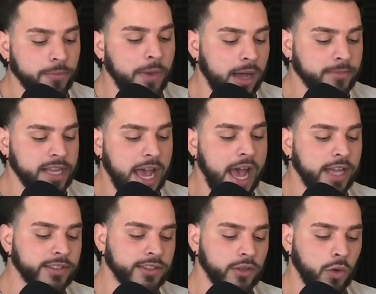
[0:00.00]
your mom's
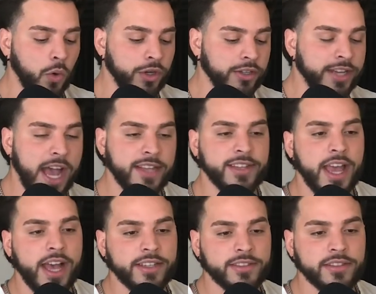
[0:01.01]
ass or your dad's
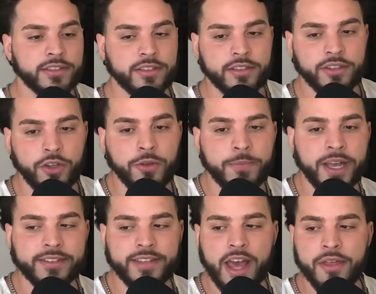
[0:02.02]
ass. You'd
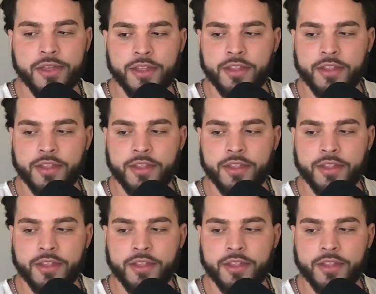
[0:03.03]
pick death.